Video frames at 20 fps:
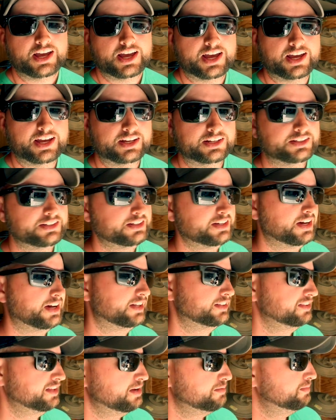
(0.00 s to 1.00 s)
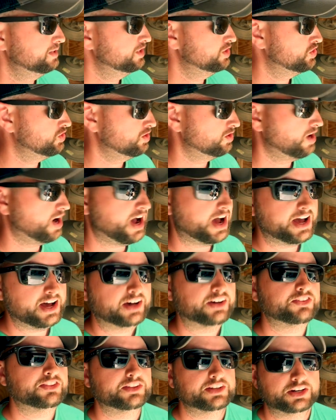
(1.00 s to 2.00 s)
and let me try
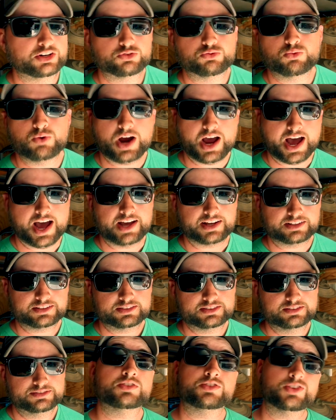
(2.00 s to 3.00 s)
out their racks.